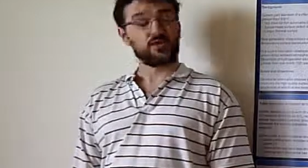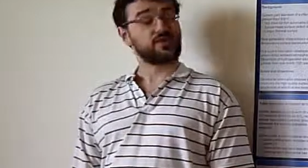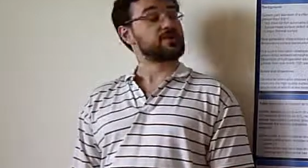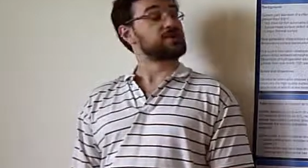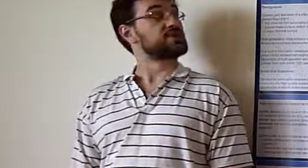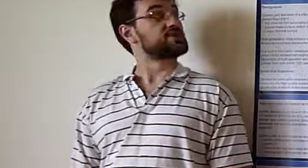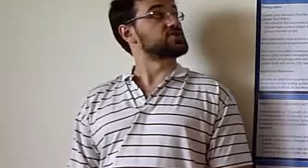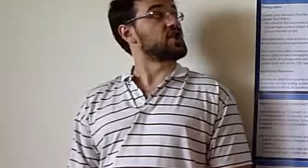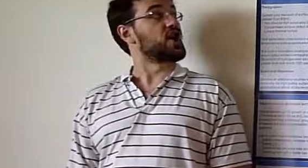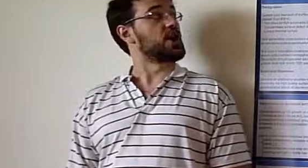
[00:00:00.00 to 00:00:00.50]

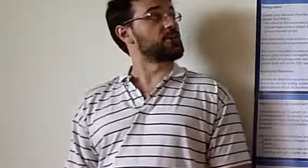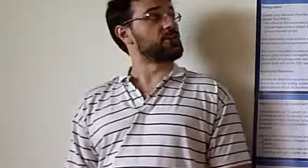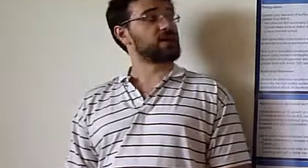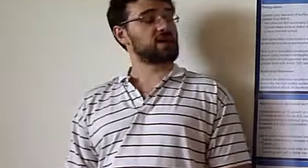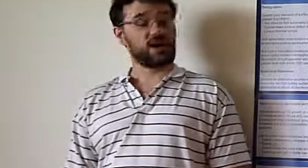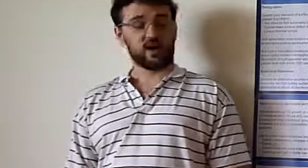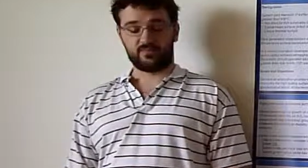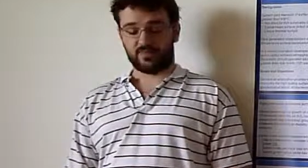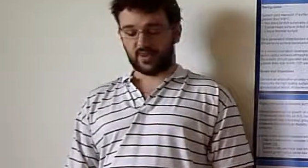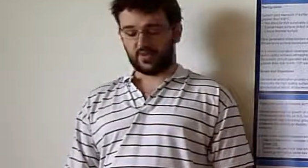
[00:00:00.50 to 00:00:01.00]
The topic
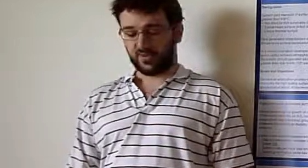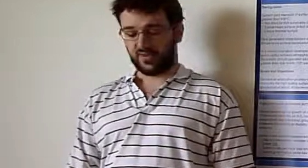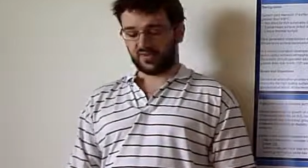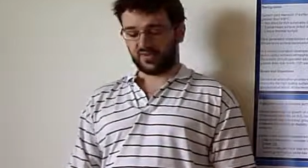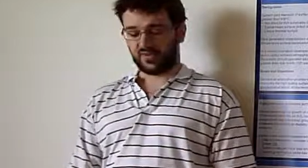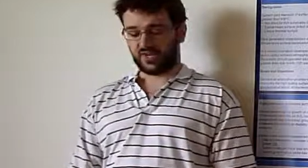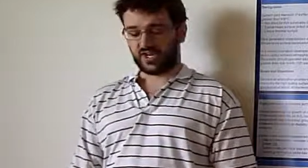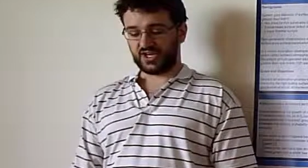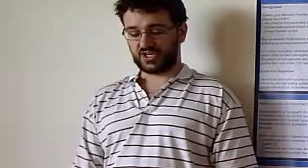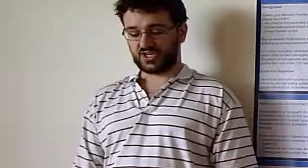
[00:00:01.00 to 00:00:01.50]
of my
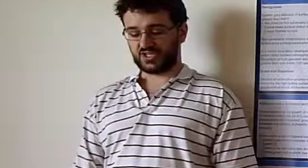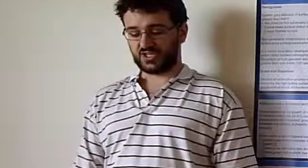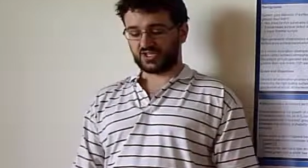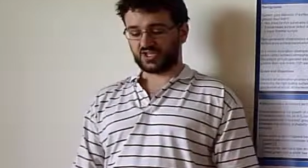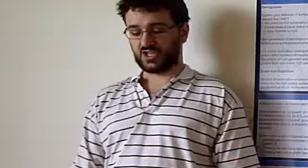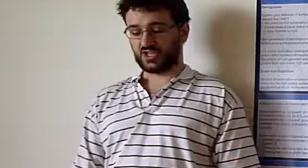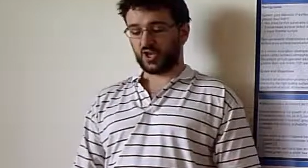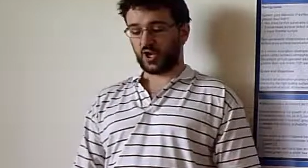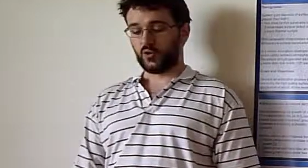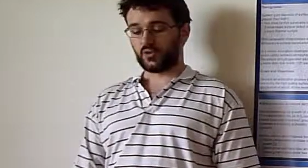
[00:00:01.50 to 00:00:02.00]
presentation is
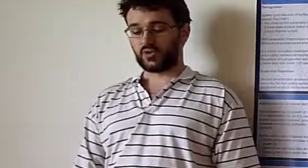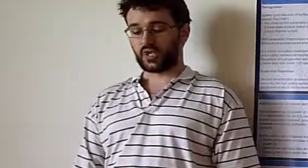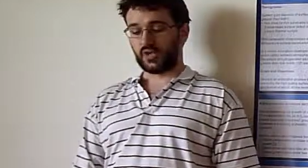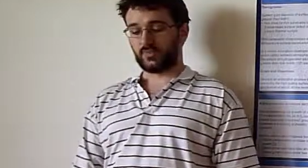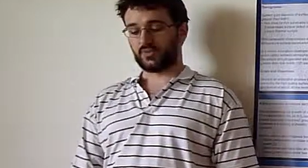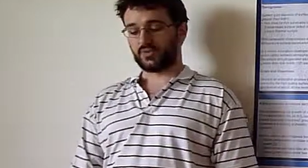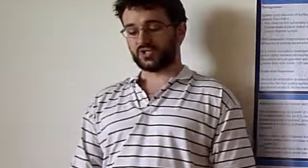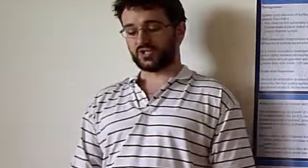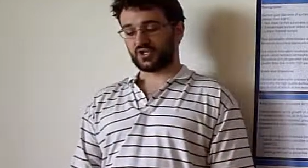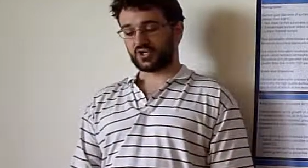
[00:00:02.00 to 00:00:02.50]
low
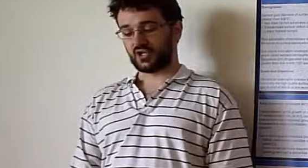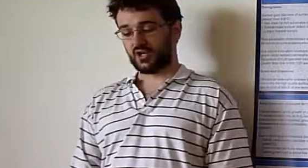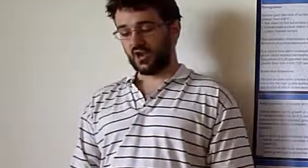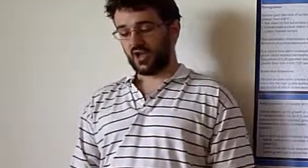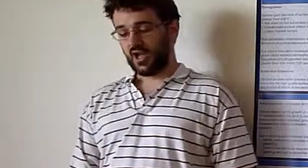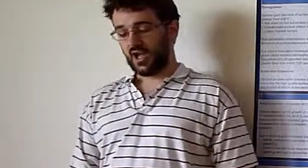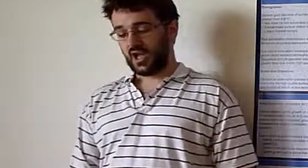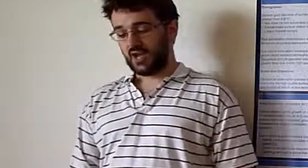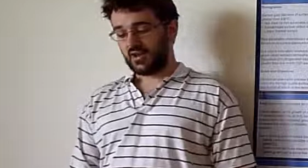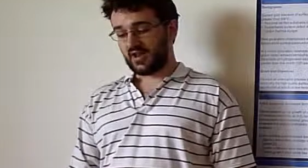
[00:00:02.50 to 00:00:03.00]

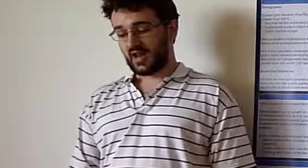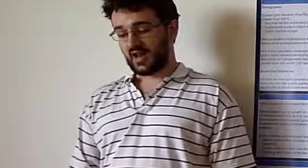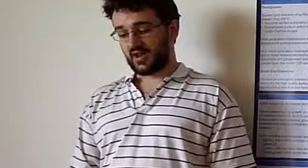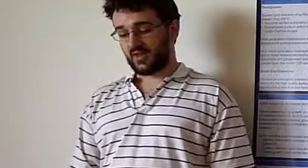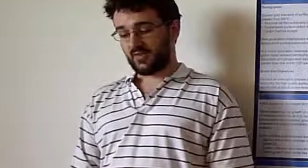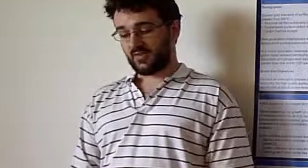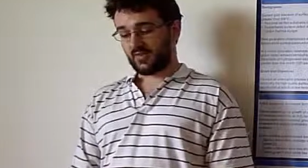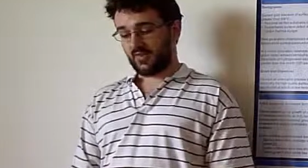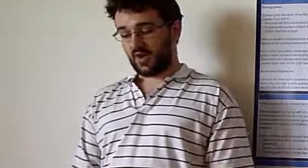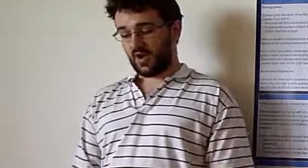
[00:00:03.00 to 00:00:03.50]
temperature
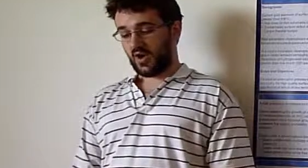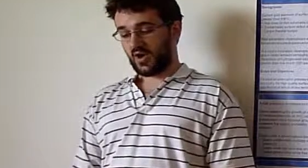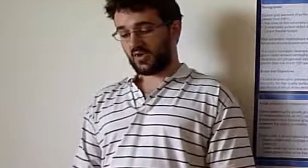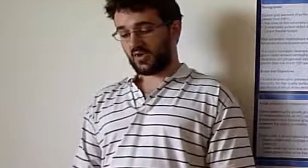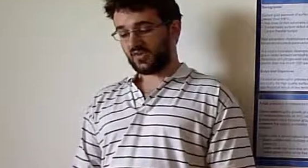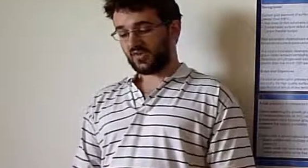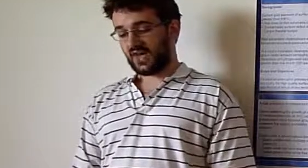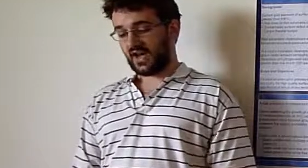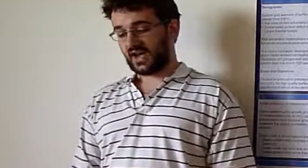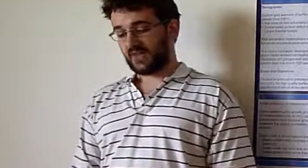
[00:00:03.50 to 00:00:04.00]
native
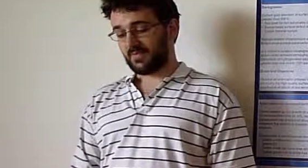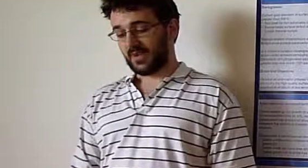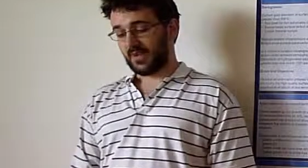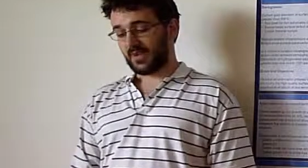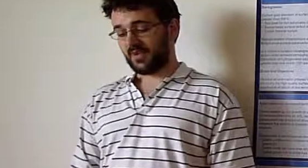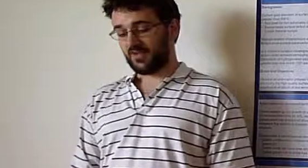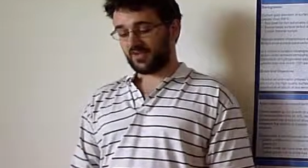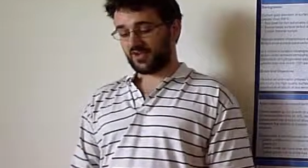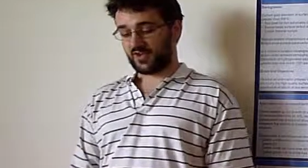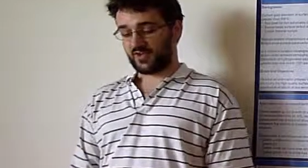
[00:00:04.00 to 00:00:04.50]

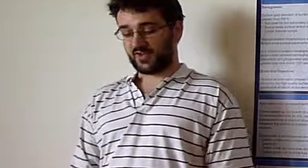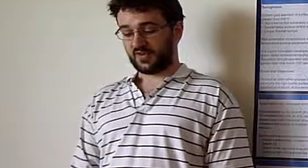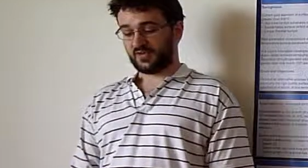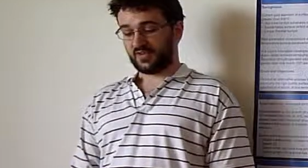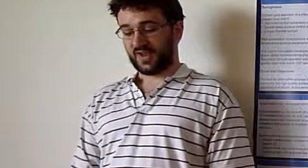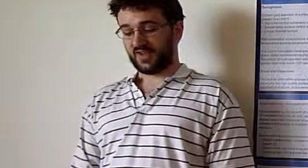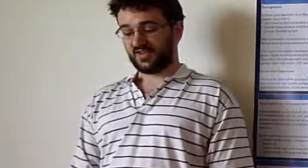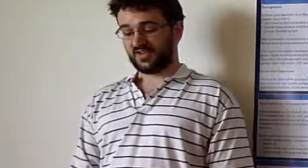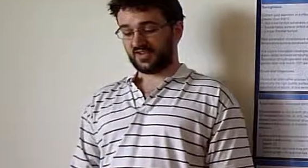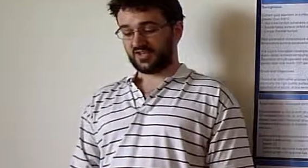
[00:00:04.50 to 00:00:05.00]
oxide-based surface
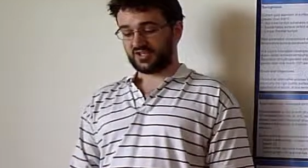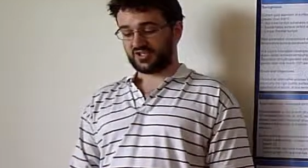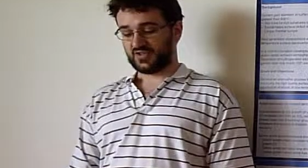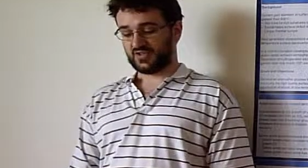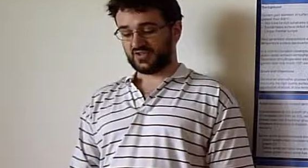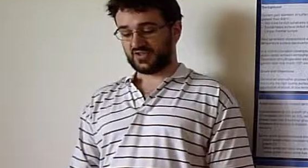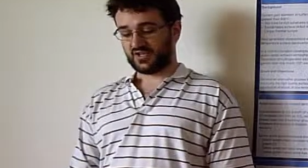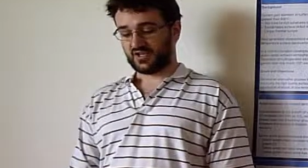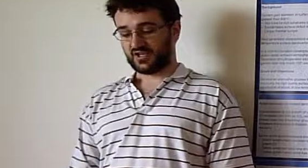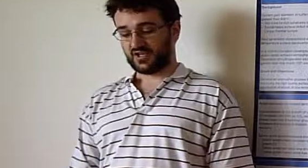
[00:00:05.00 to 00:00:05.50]
passivation in
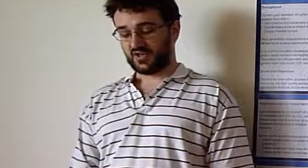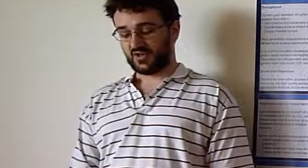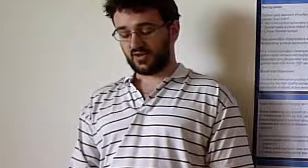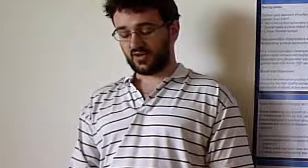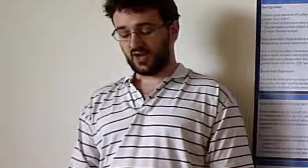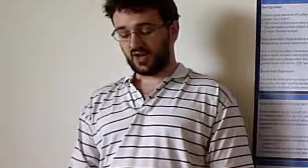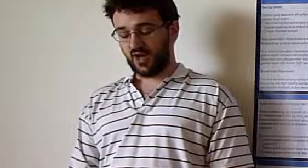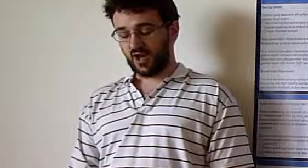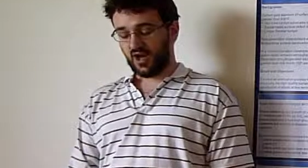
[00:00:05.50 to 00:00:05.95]
silicon.